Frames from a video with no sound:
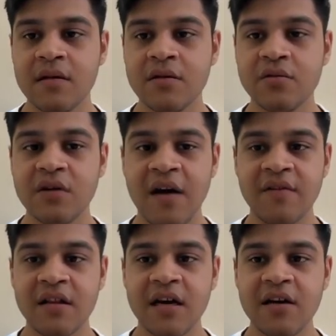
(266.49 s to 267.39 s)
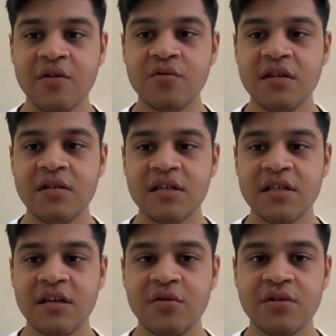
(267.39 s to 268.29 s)
So after that, you
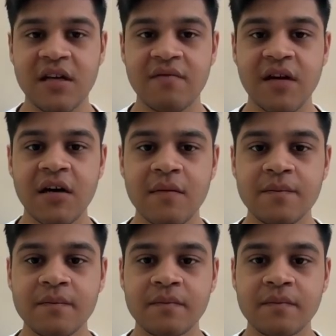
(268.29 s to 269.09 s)
just need to save that,